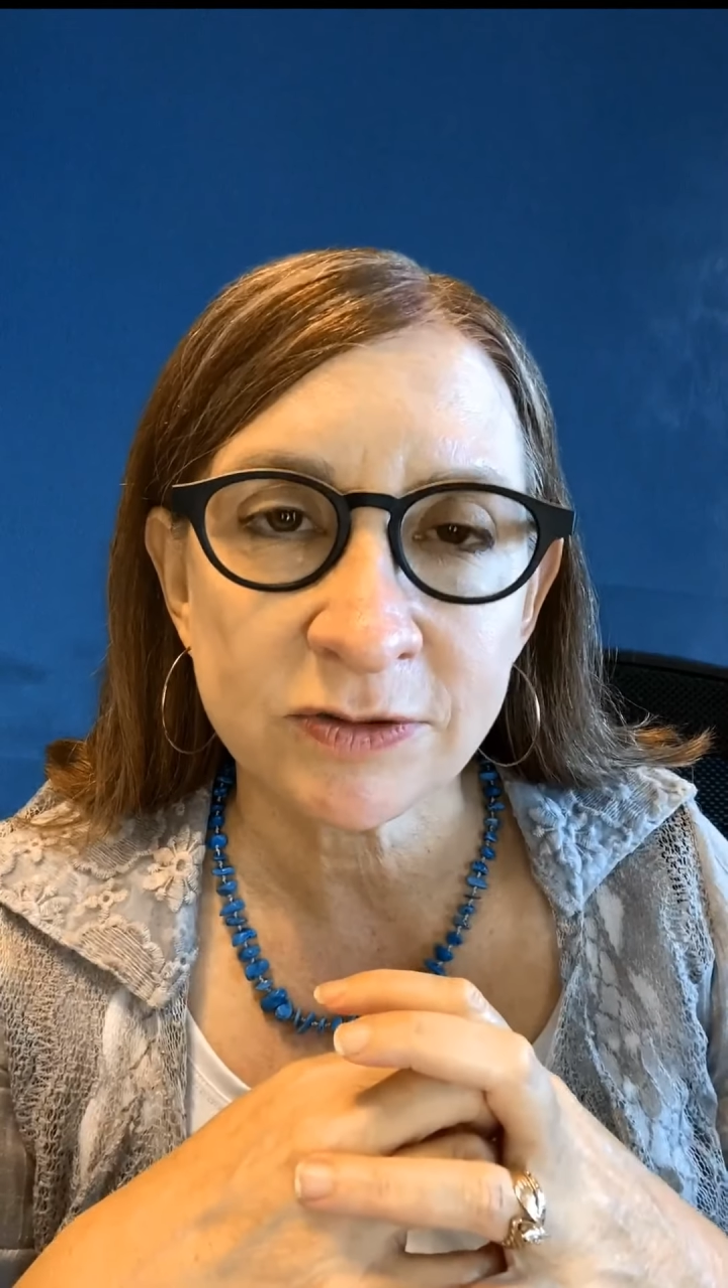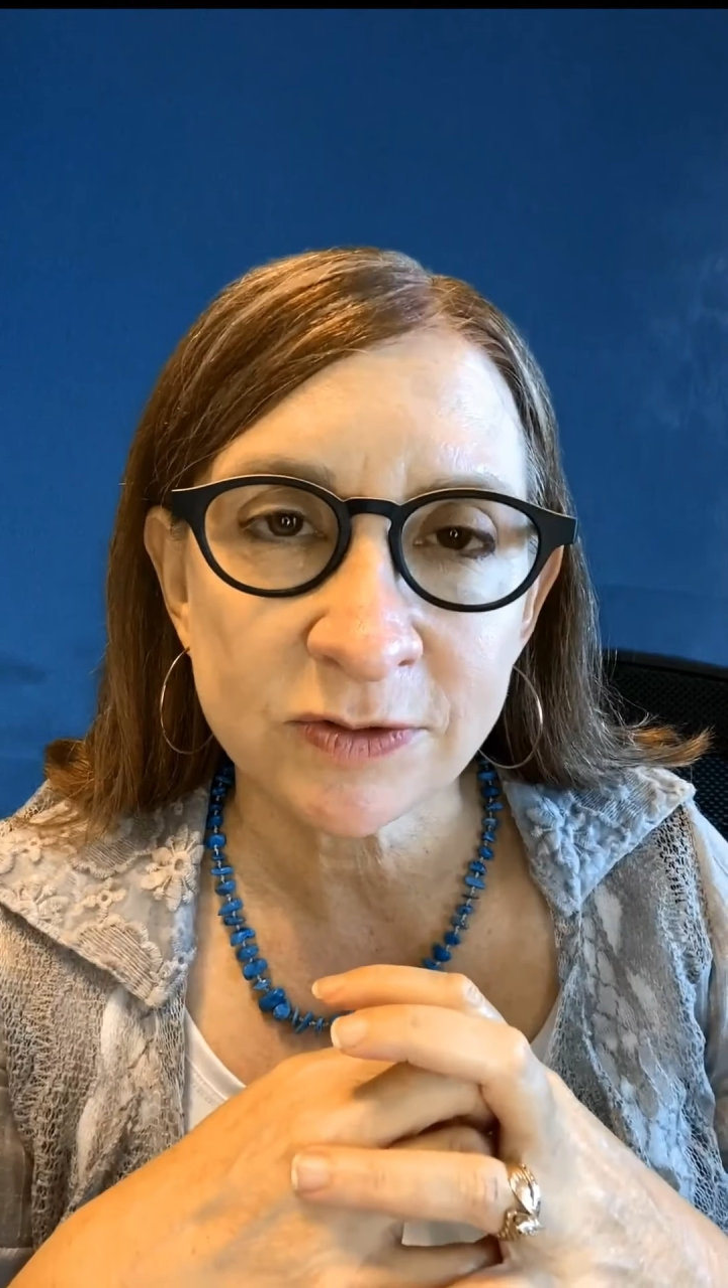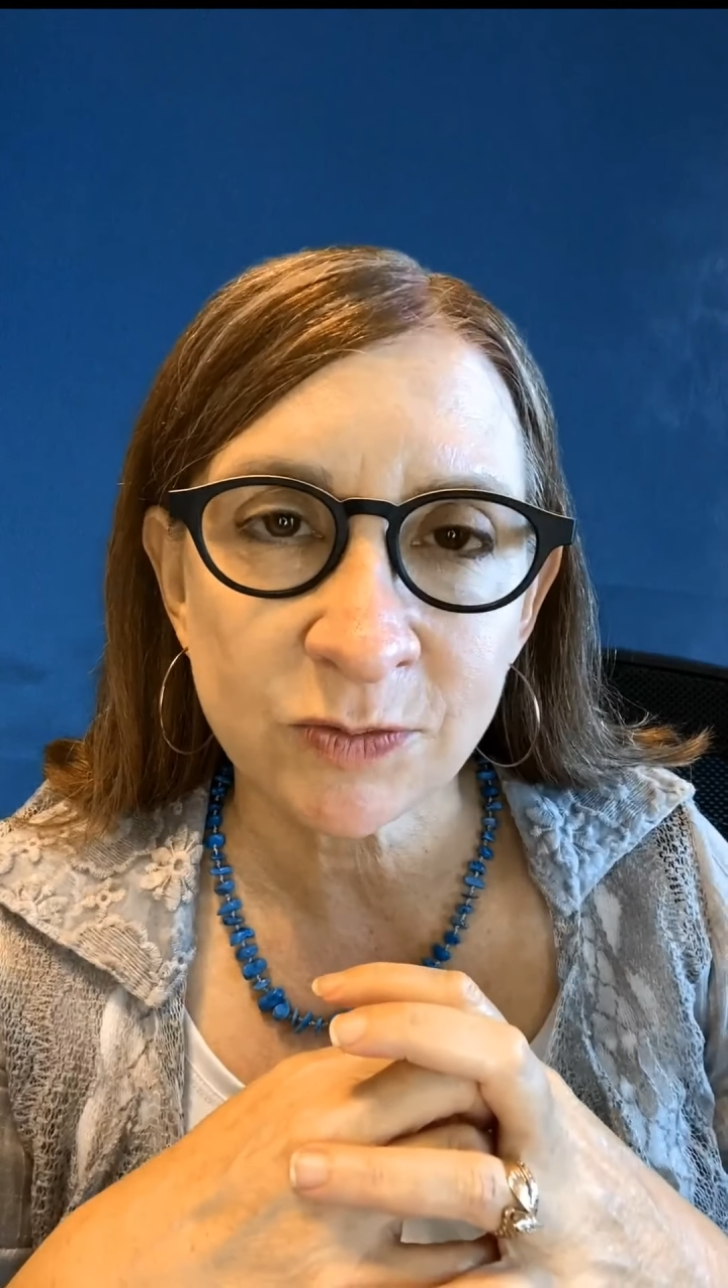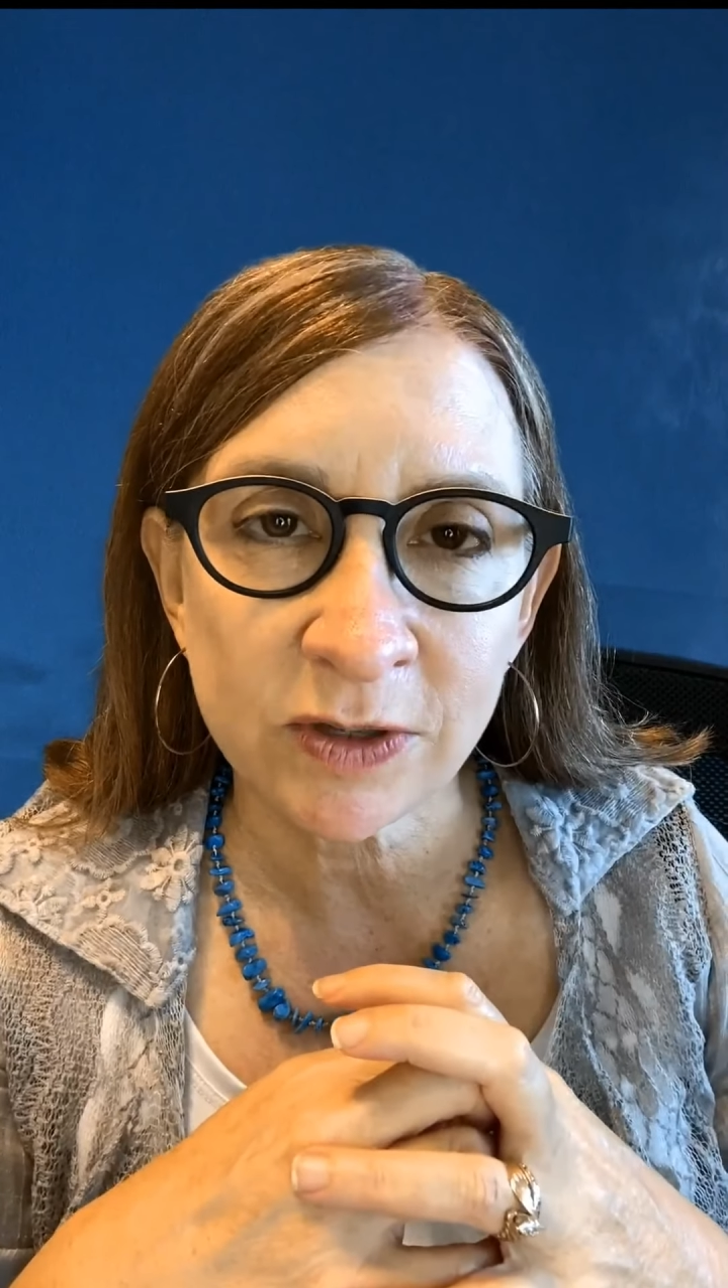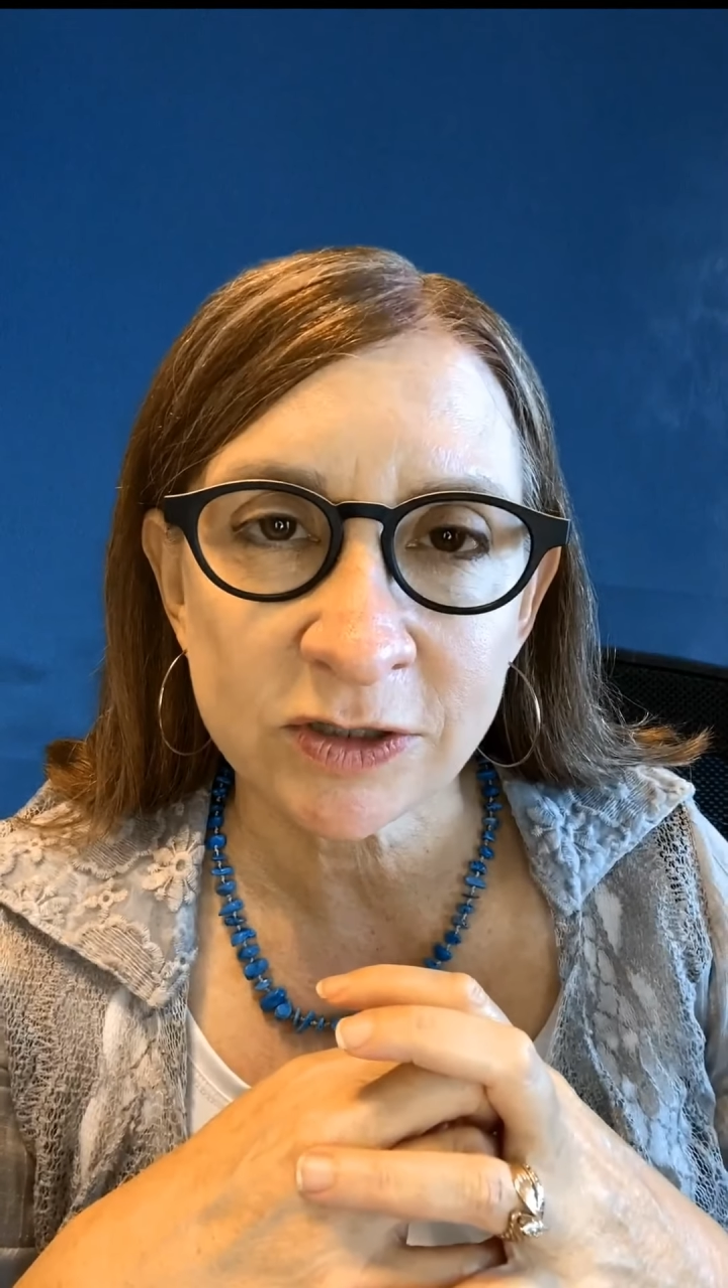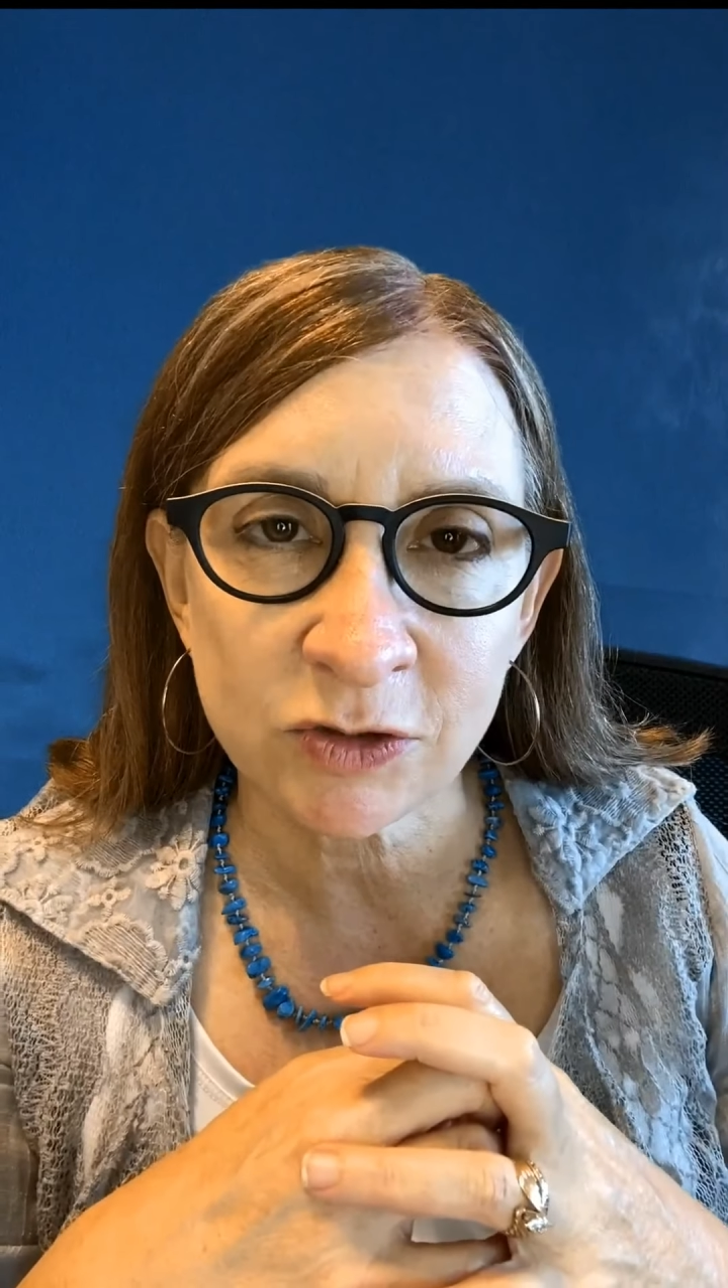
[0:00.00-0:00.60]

do as well